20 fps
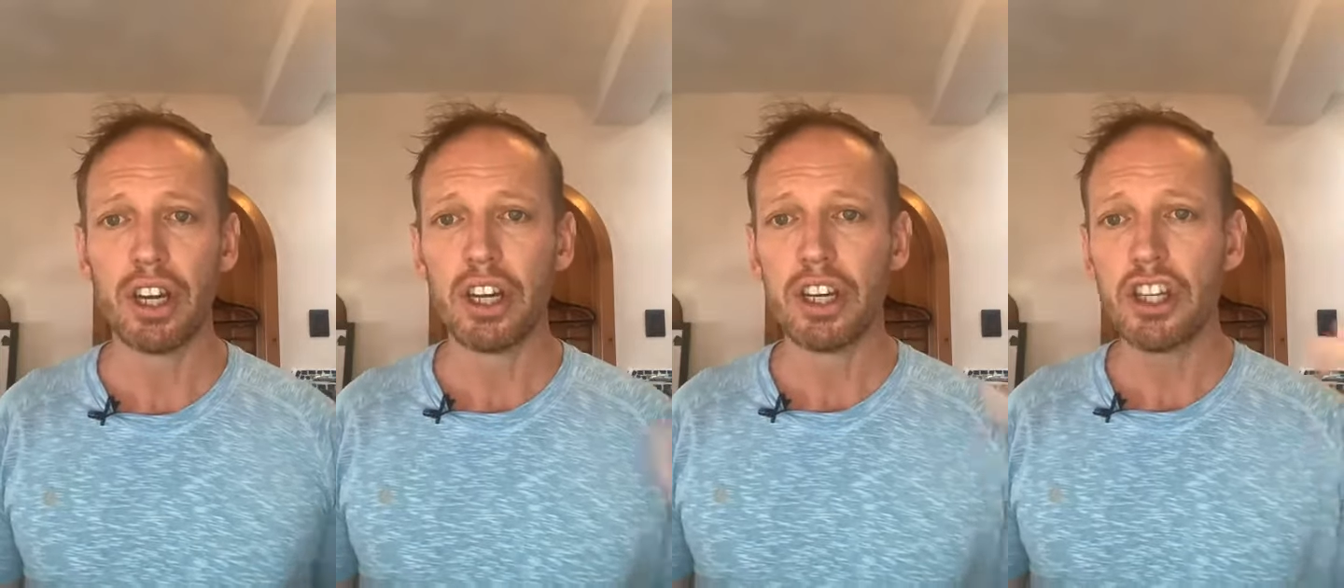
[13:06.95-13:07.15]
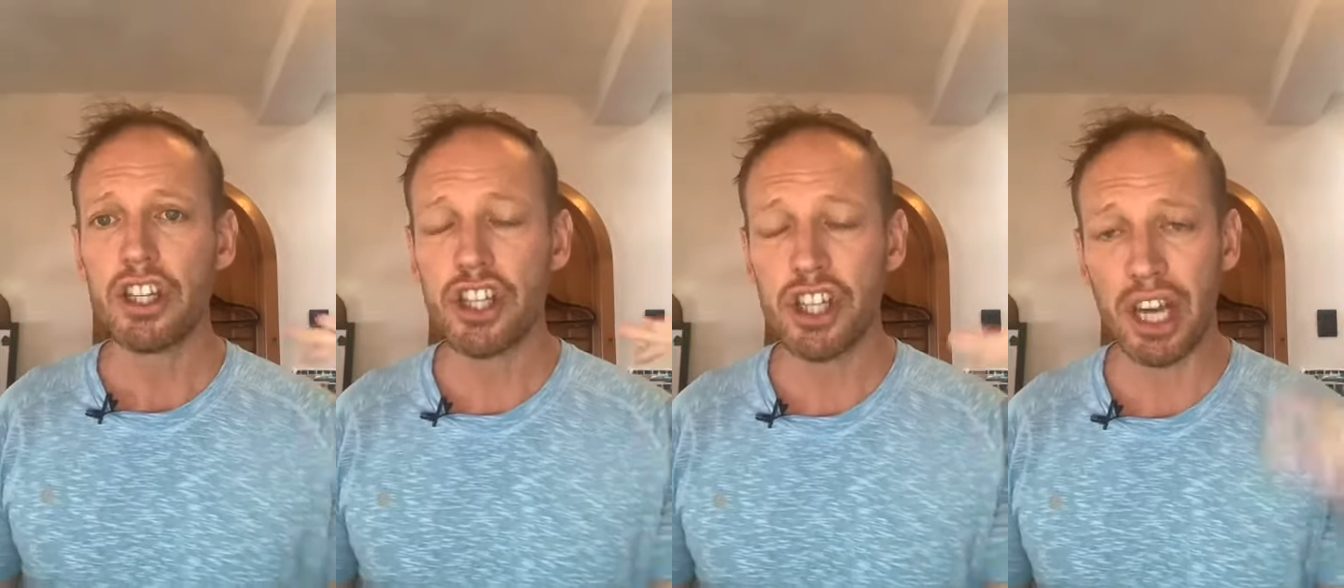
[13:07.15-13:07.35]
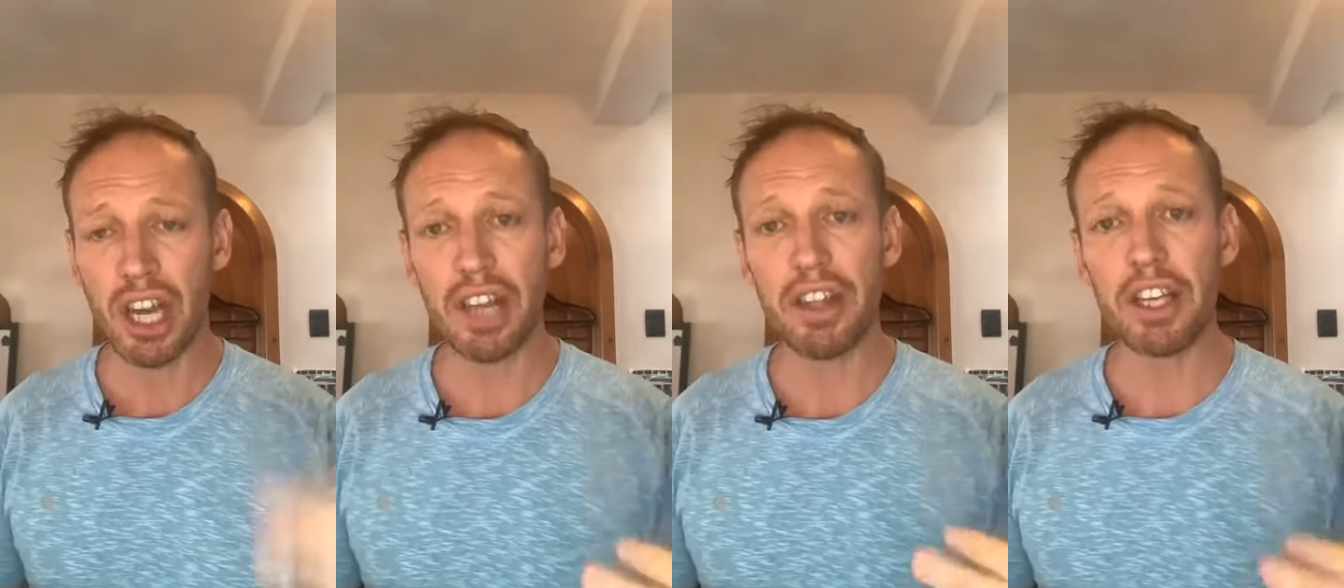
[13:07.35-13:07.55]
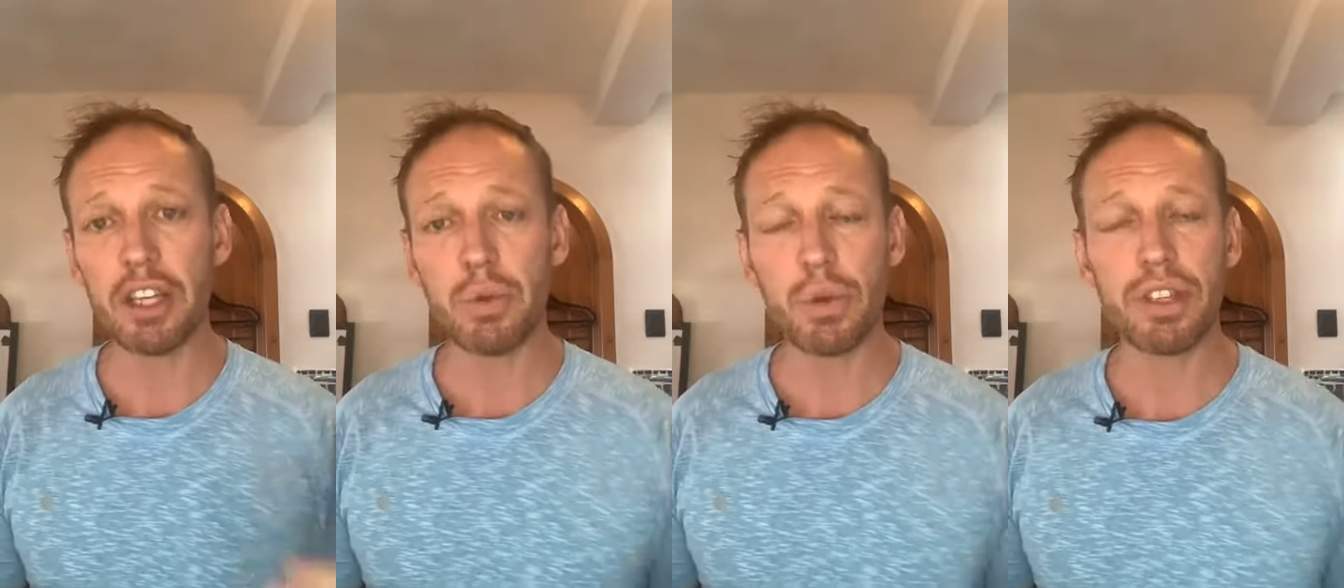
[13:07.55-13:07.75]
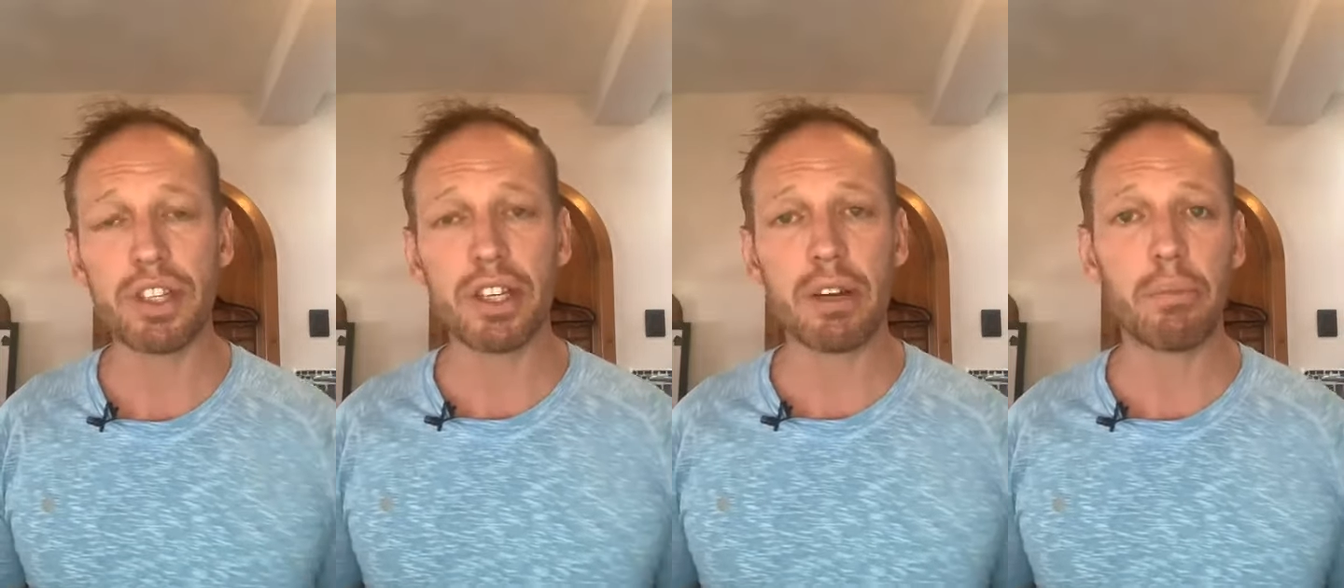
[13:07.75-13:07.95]
share this
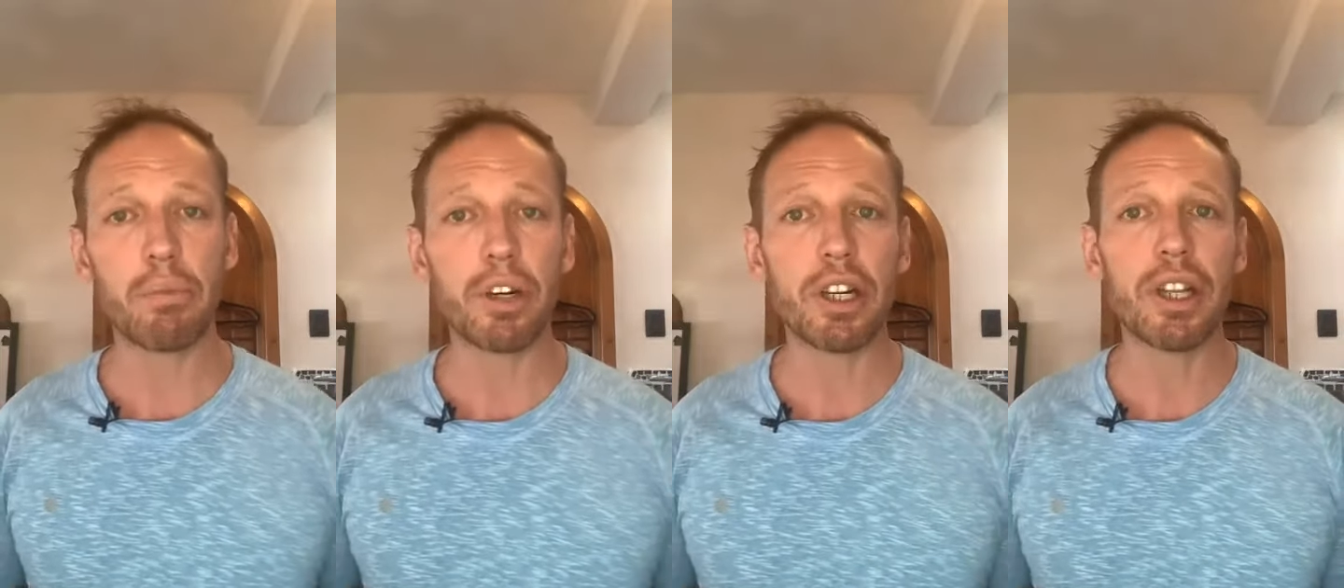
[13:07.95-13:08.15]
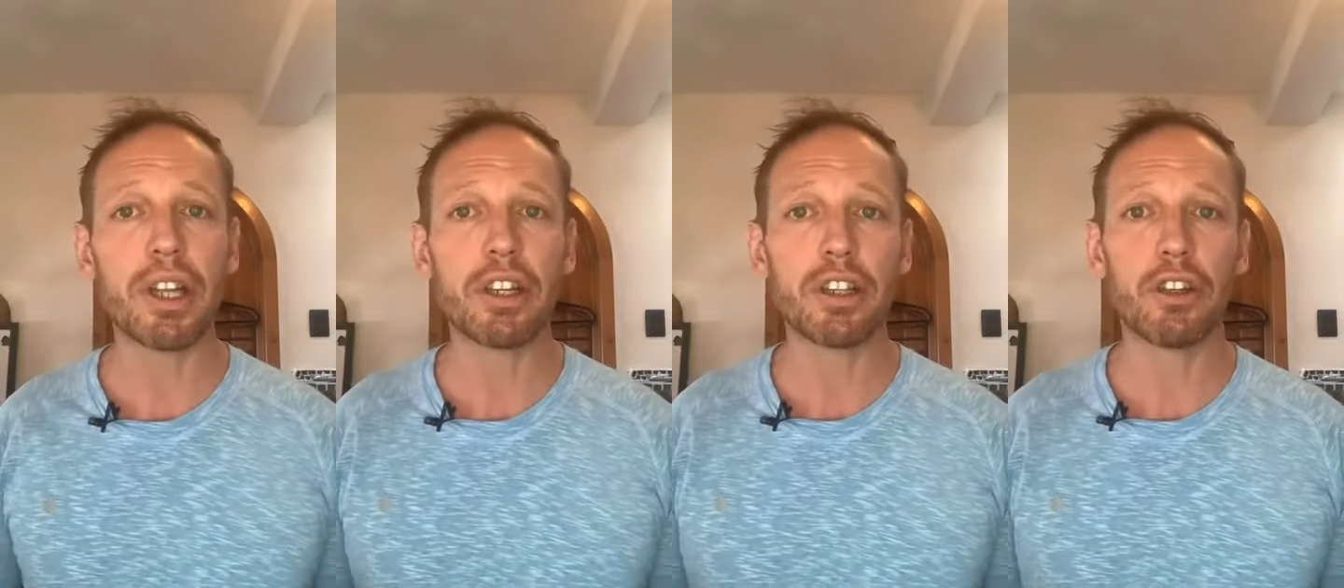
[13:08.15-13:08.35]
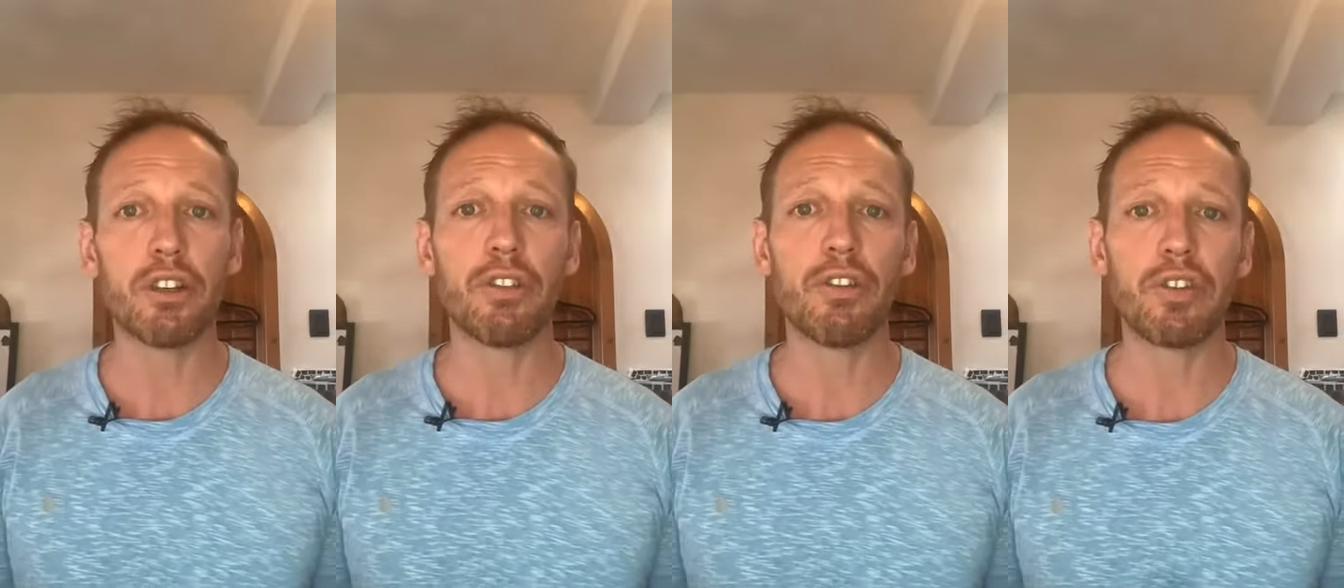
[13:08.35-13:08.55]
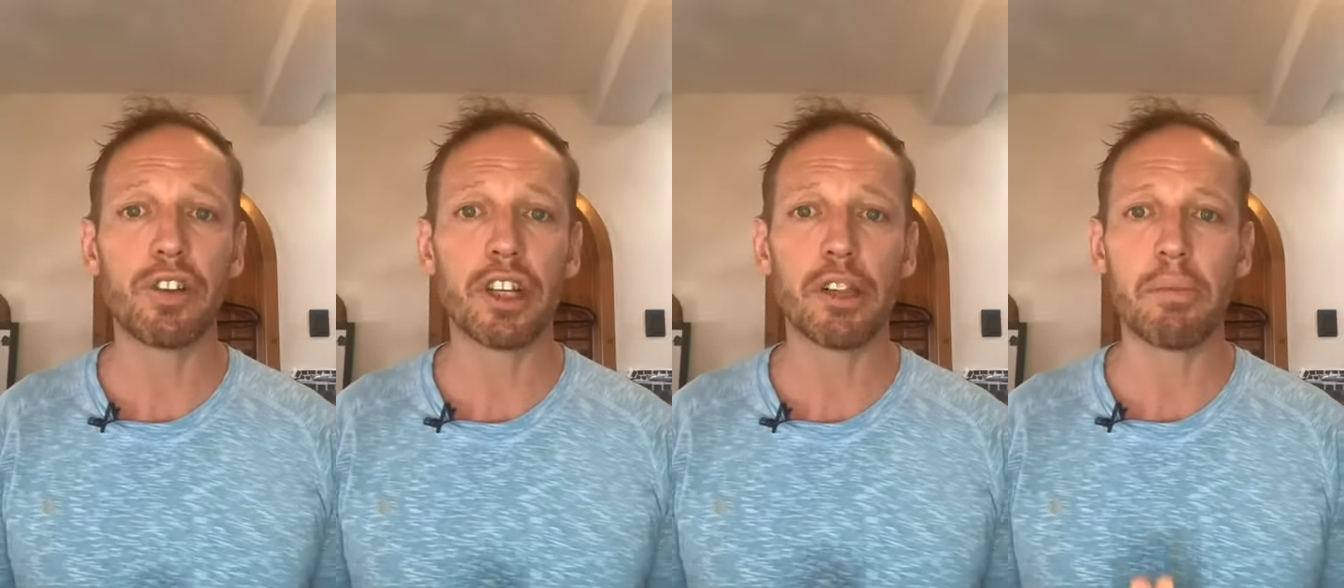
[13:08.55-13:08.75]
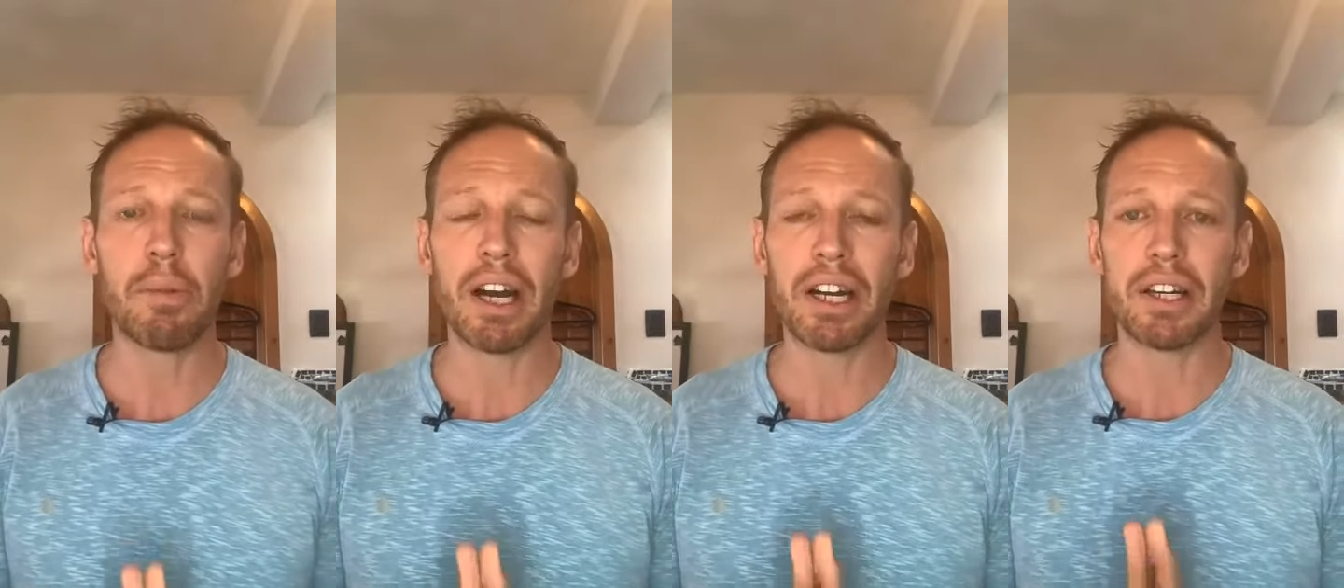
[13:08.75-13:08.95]
with somebody that you
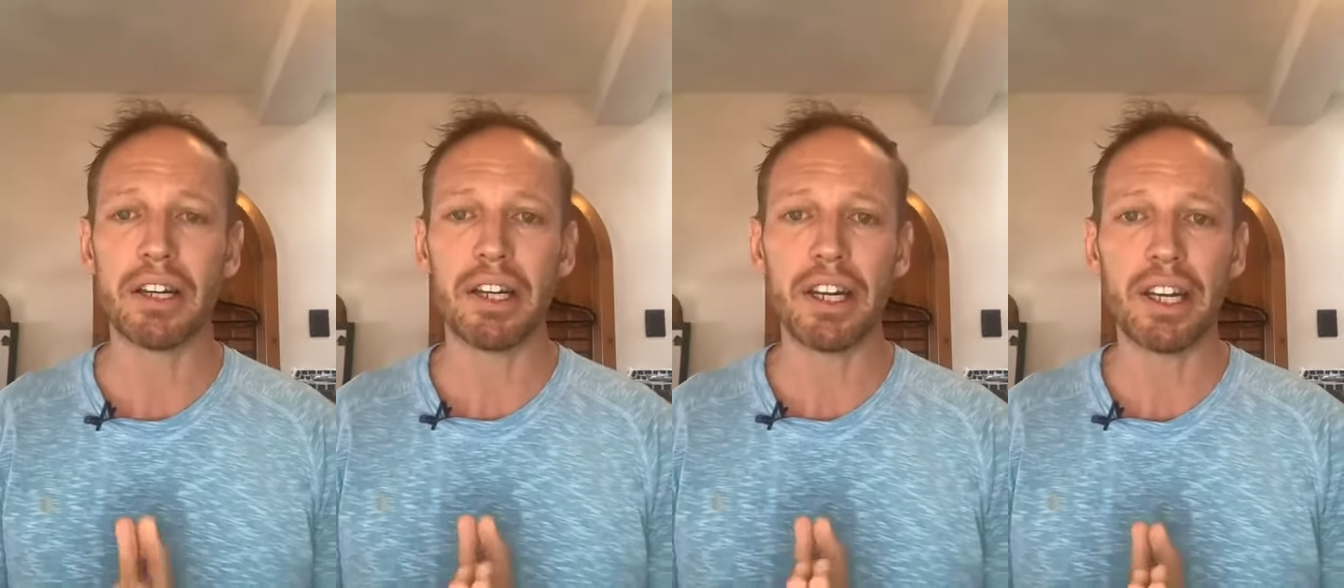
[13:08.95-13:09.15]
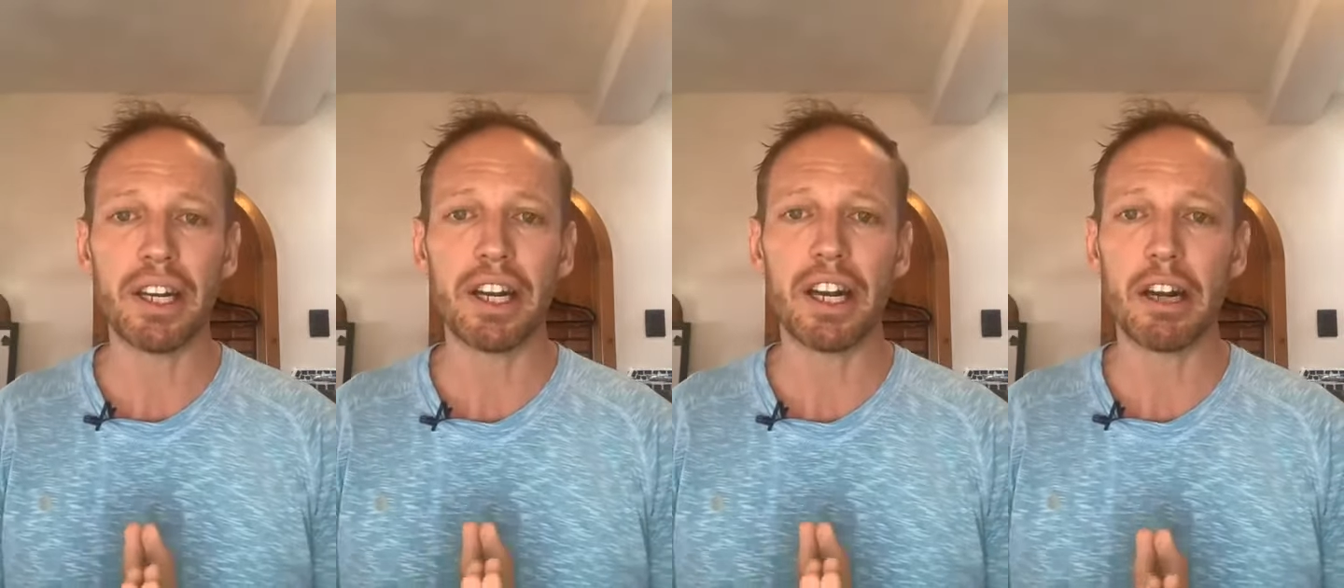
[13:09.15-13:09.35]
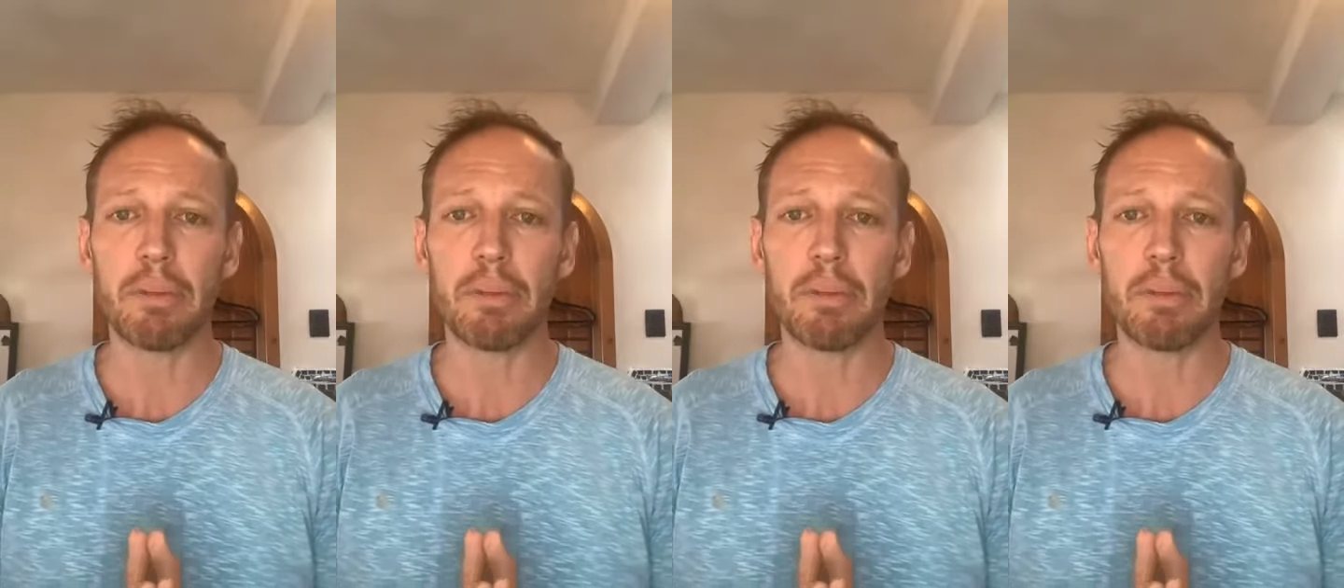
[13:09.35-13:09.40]
feel might need it.